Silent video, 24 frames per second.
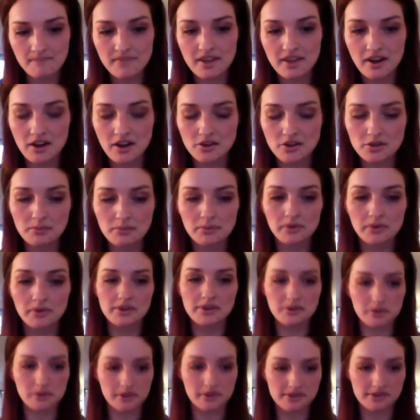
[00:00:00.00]
that
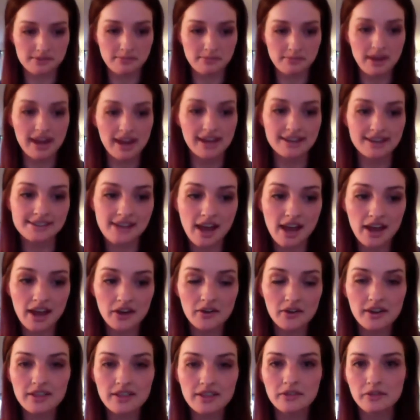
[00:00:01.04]
entrepreneurs make is
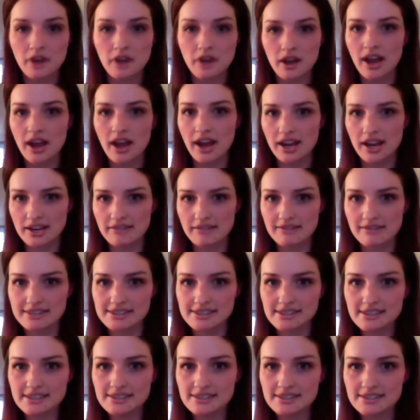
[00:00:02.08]
hiring the wrong kind of
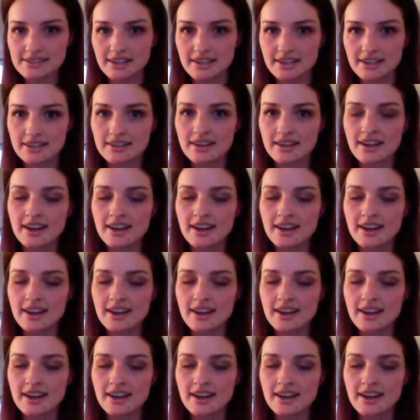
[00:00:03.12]
assistant.